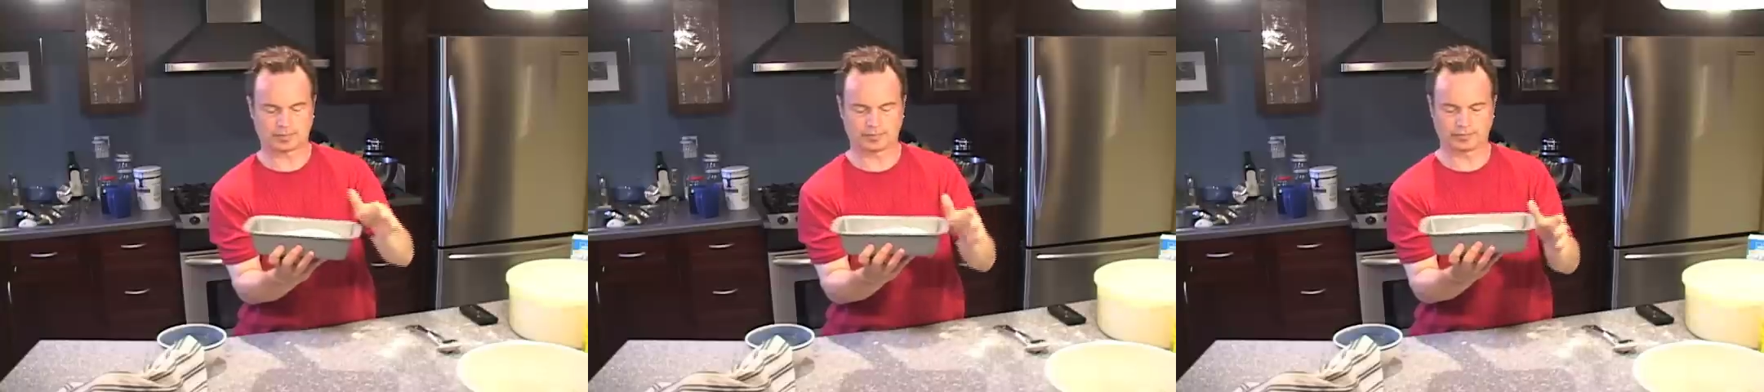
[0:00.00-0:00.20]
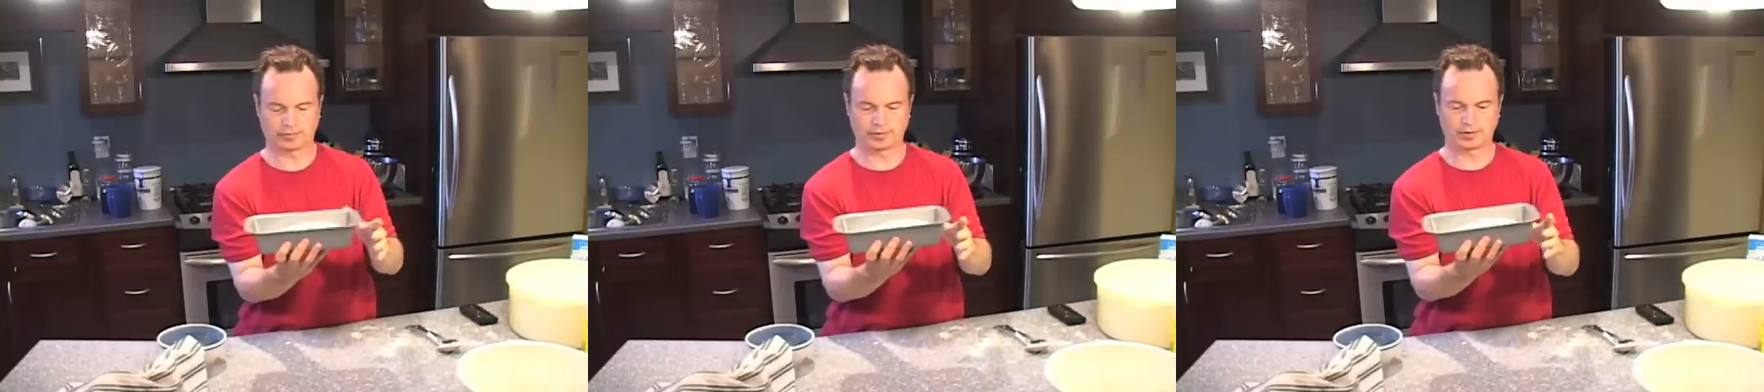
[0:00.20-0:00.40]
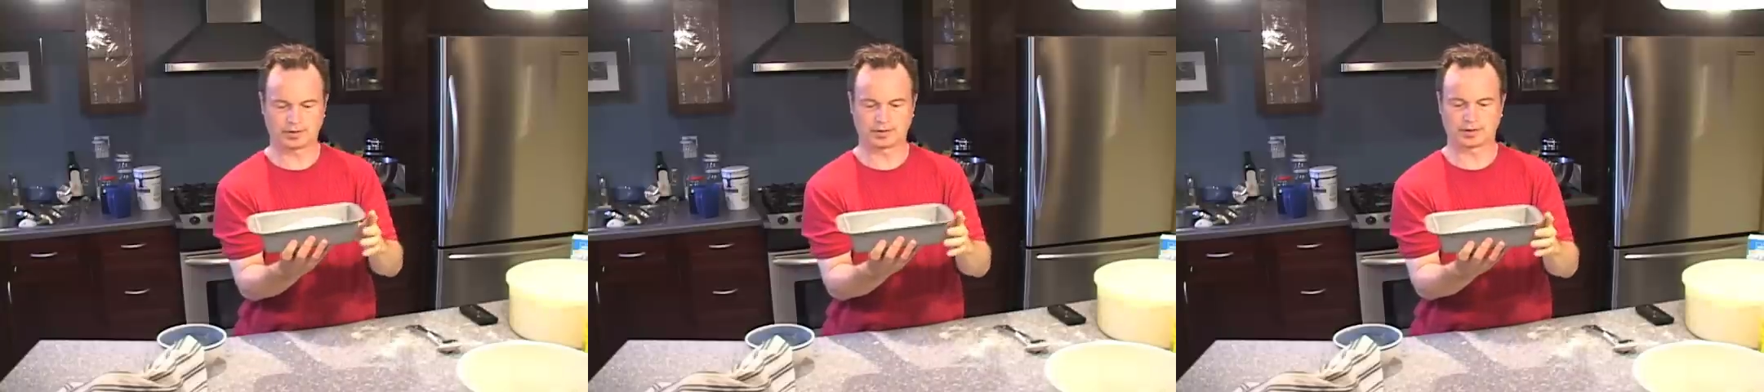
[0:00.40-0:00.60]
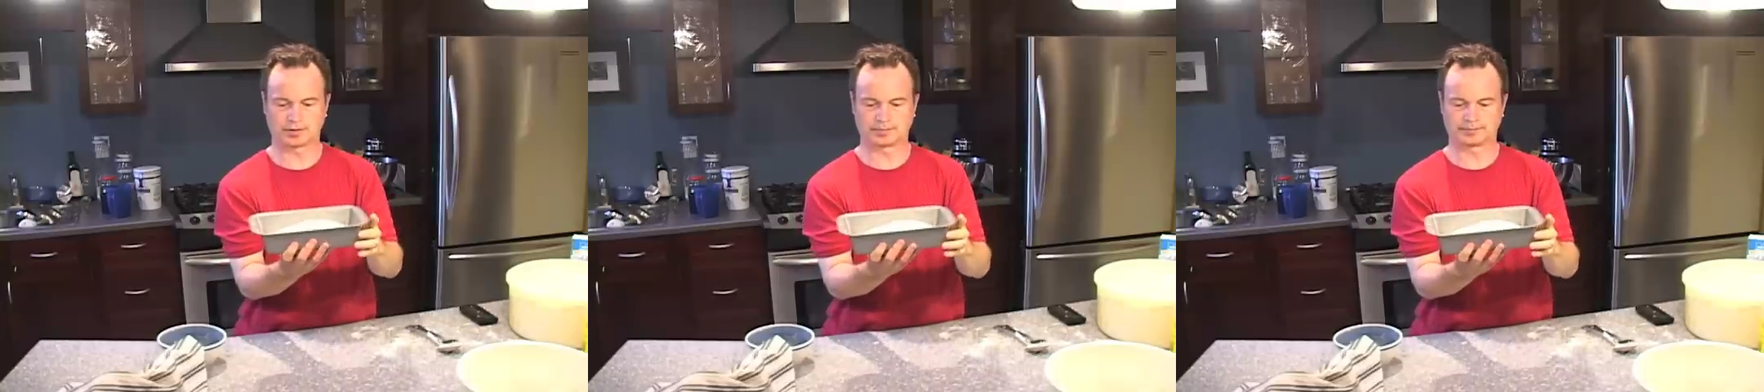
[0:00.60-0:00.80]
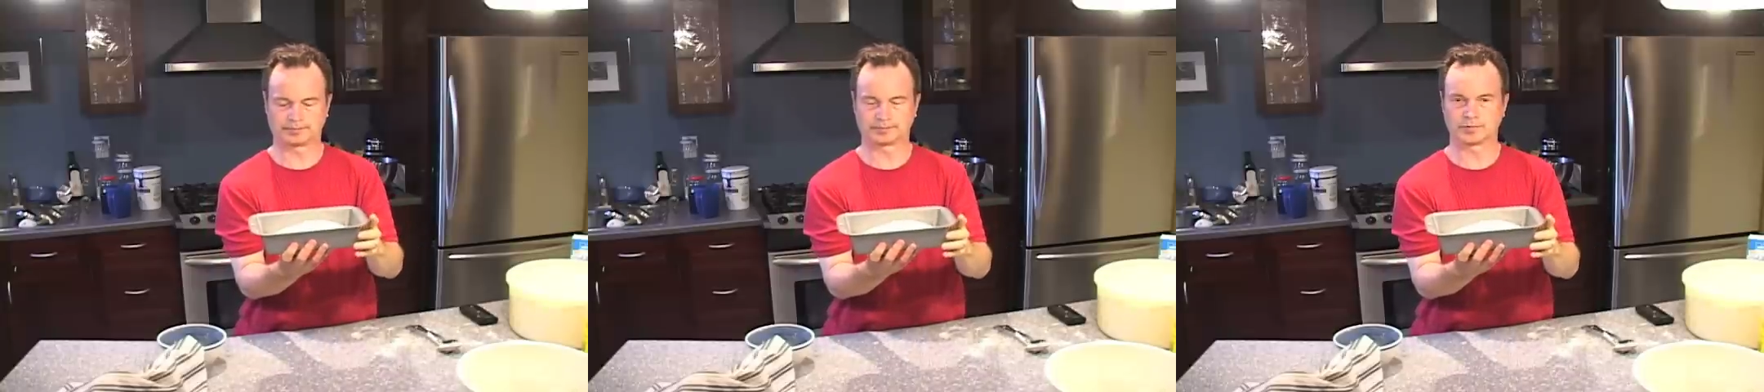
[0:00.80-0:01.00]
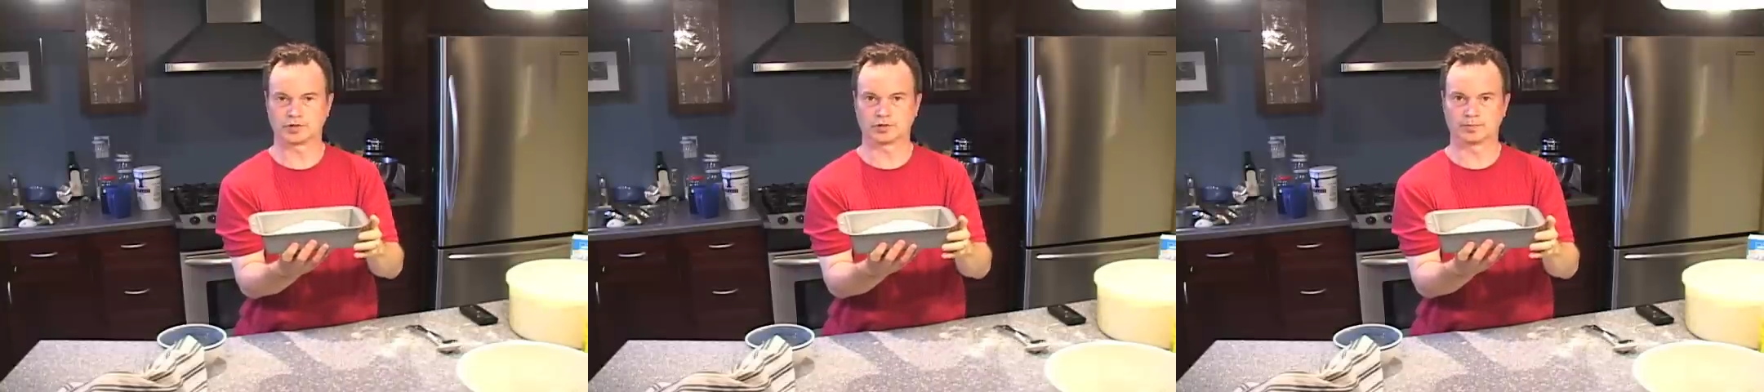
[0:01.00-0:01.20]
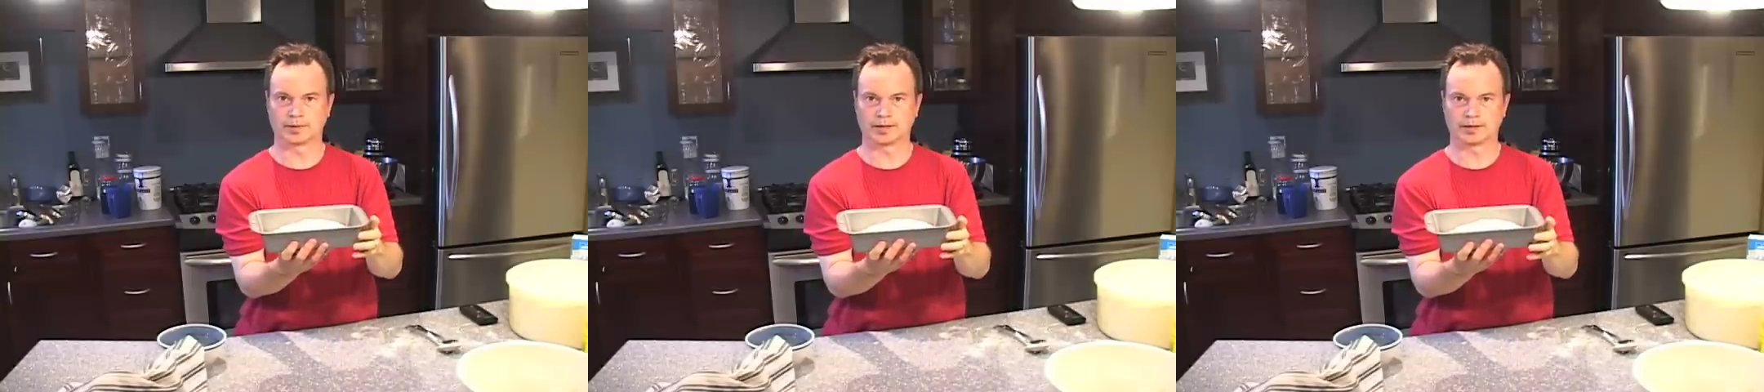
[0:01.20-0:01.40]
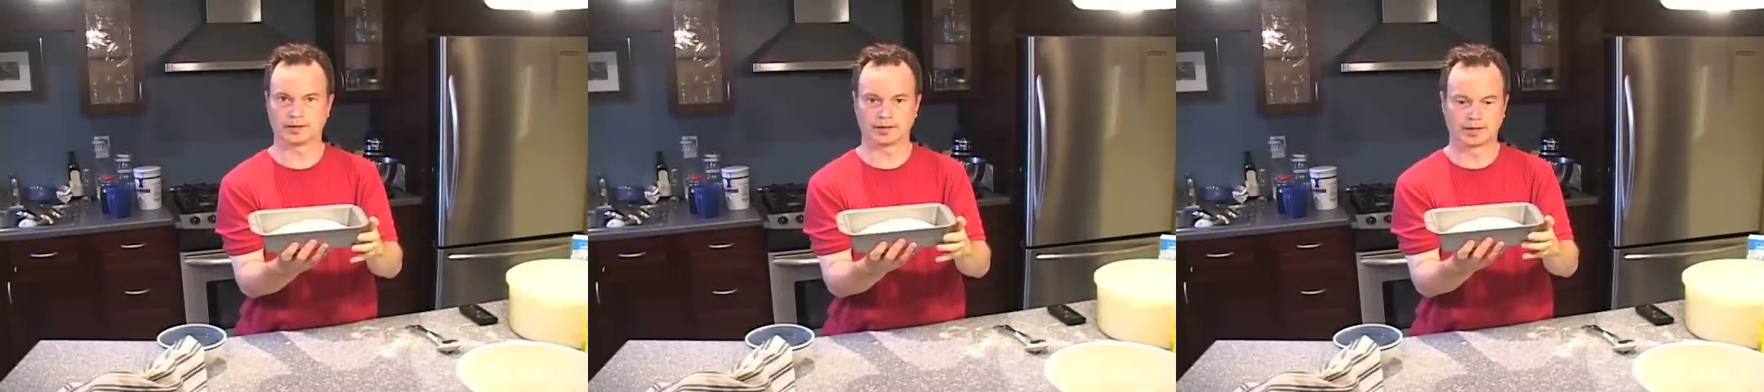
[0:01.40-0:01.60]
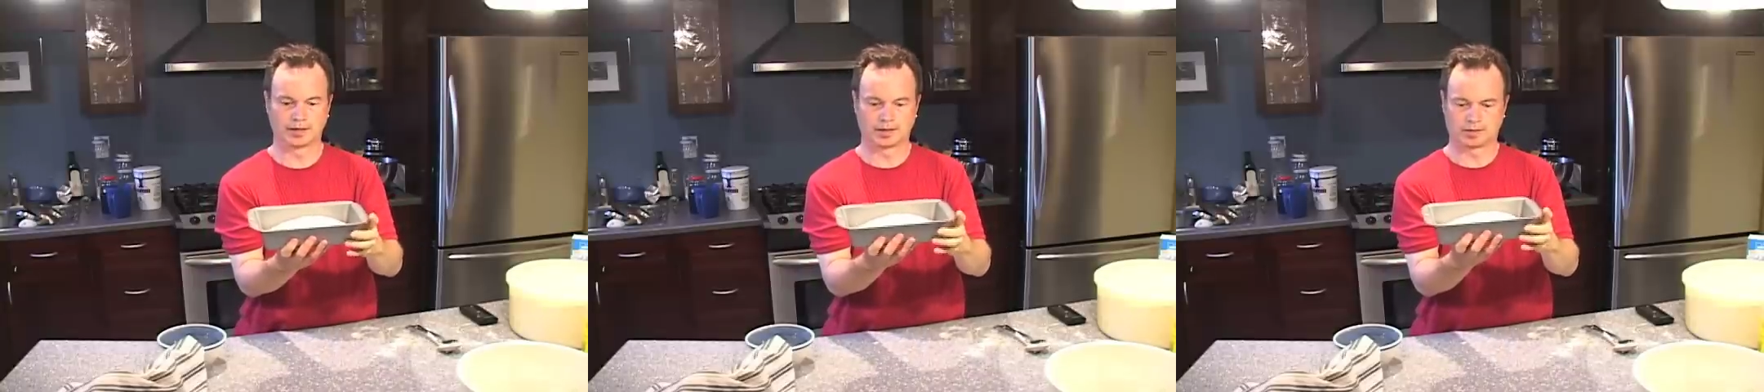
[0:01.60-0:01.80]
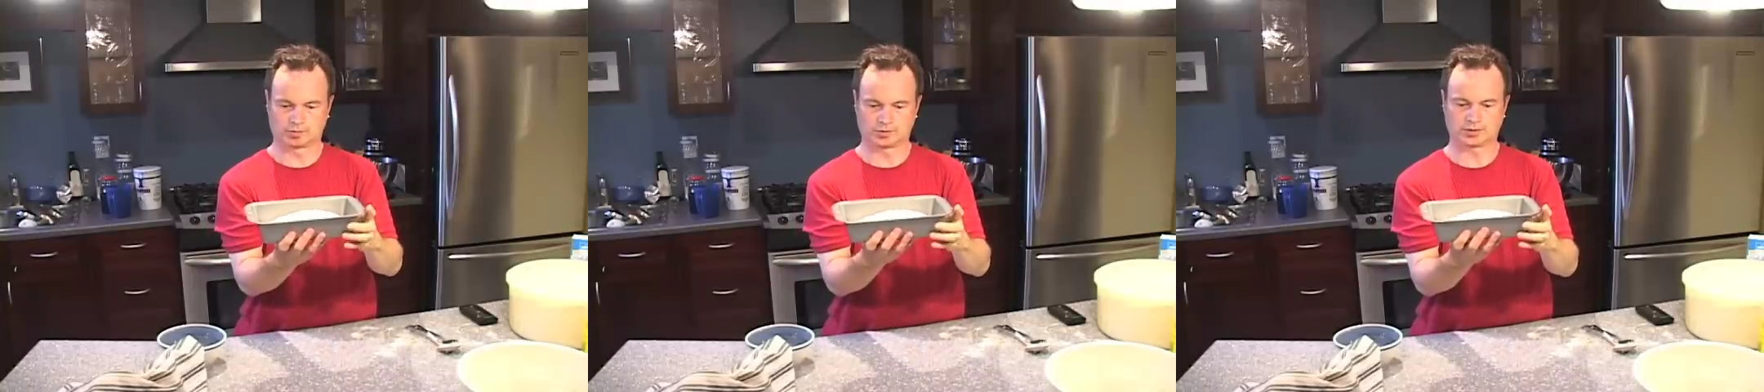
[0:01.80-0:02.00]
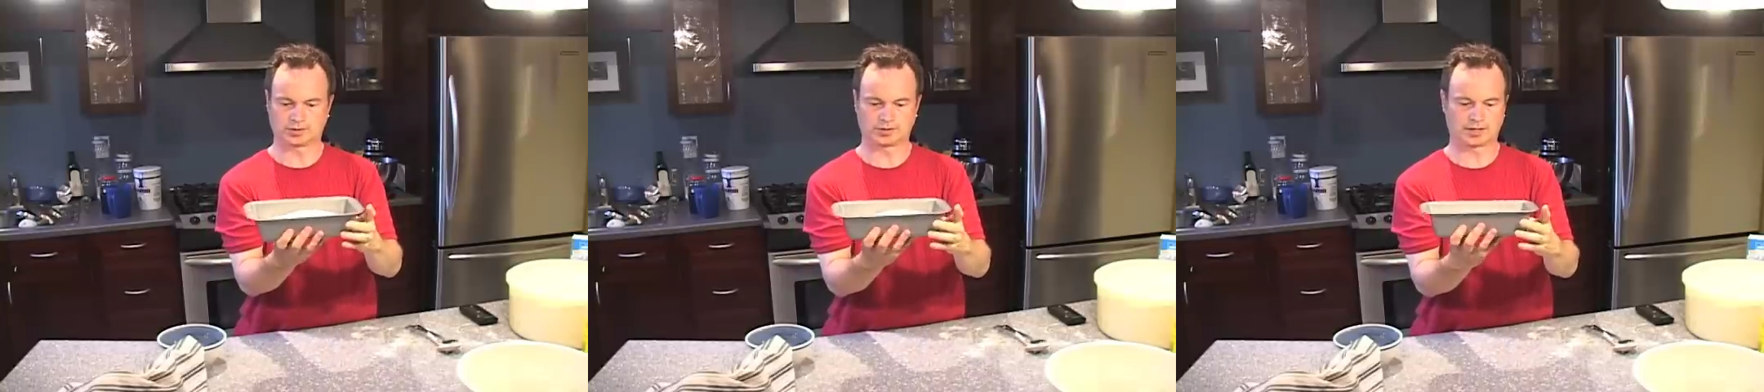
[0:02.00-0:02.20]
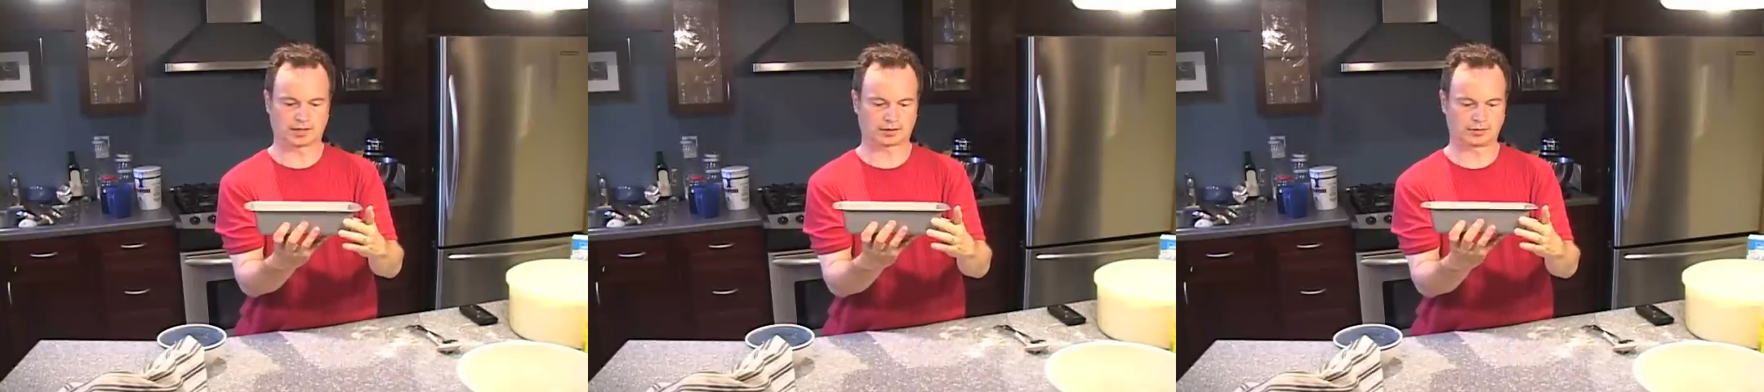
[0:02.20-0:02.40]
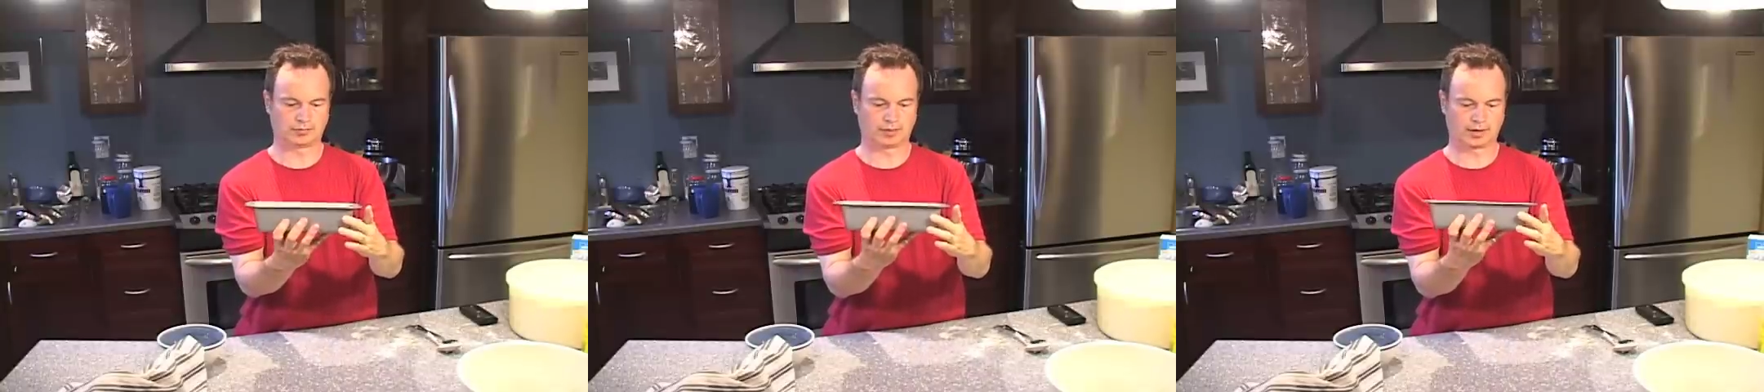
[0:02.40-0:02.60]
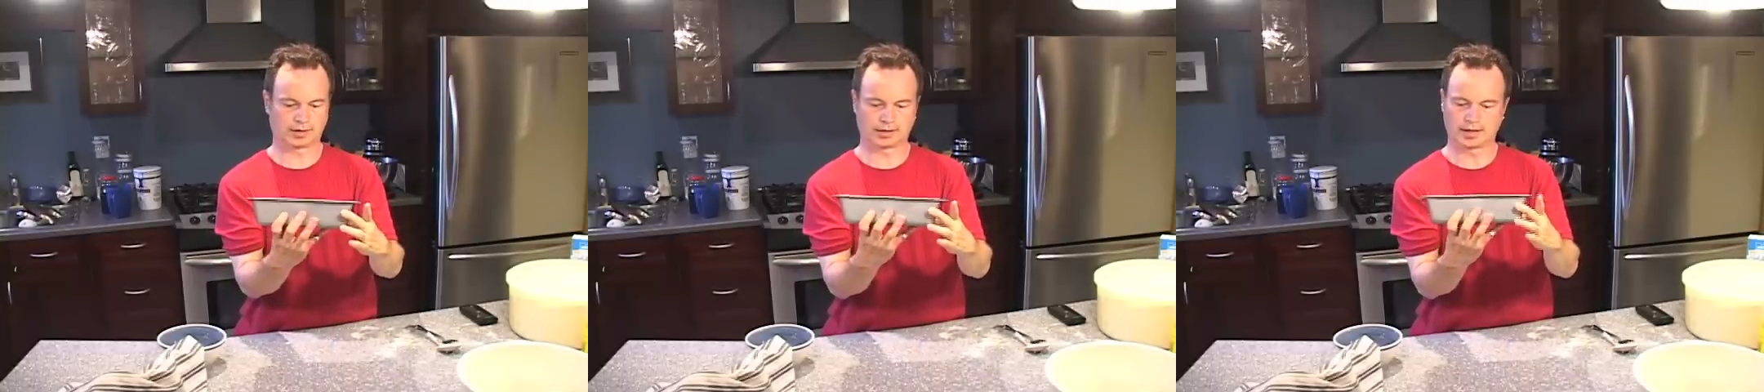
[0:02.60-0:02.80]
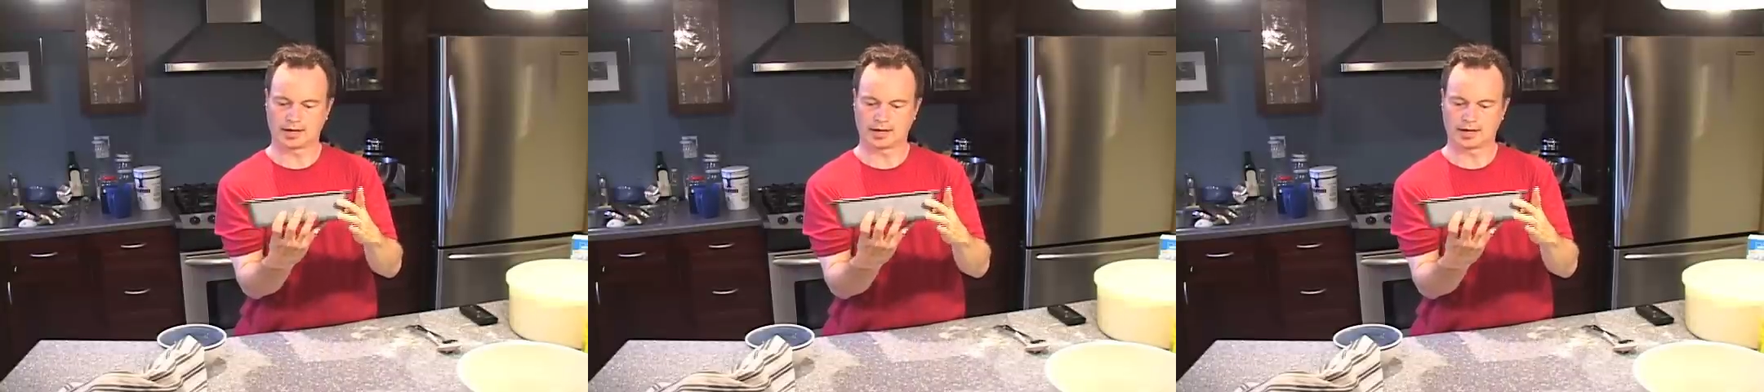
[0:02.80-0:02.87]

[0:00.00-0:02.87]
of the dough pan, which is exactly right.